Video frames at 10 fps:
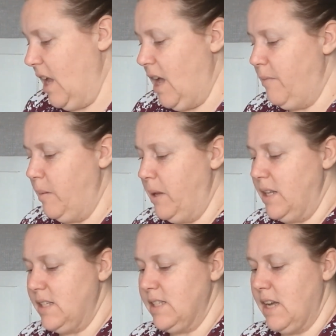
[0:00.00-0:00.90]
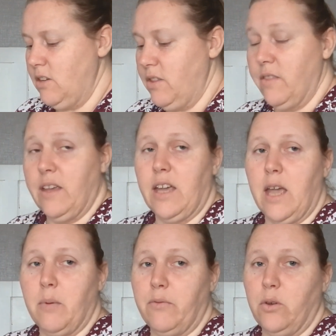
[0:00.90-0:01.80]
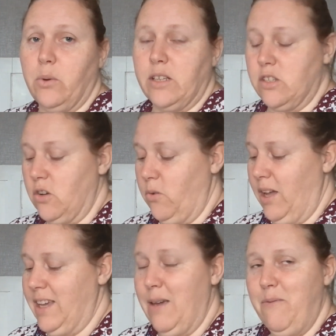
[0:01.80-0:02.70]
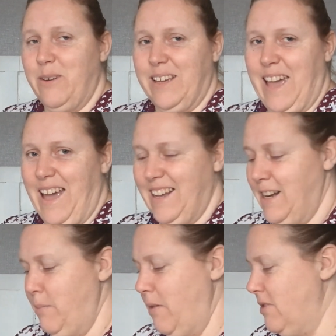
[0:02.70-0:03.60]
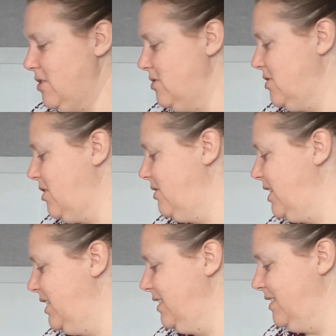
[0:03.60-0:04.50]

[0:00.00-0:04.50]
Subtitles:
I've been meaning to tell you that they came a few weeks ago and I keep forgetting. I'm ever so sorry.